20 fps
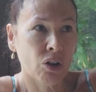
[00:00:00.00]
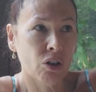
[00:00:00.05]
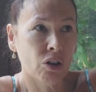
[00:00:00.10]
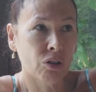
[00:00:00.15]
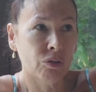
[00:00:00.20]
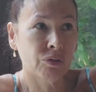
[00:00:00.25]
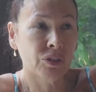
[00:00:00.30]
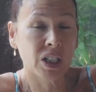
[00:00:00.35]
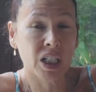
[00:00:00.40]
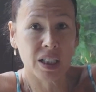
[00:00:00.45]

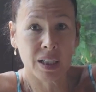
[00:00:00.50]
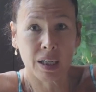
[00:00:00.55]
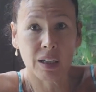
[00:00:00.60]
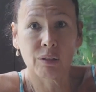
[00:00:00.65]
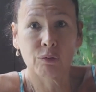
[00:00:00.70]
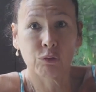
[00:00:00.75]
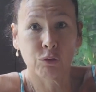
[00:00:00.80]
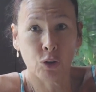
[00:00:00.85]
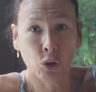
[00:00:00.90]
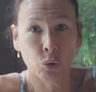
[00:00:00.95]
of this
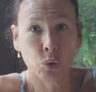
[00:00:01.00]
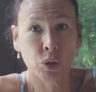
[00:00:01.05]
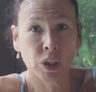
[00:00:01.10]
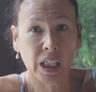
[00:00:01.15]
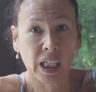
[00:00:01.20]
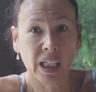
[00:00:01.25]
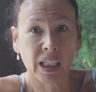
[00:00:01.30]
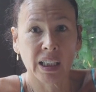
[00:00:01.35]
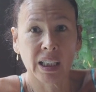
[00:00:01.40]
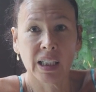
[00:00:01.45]

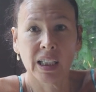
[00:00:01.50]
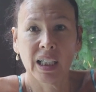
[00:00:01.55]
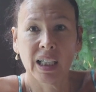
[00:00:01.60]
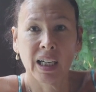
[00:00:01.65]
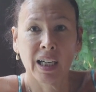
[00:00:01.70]
unfolding,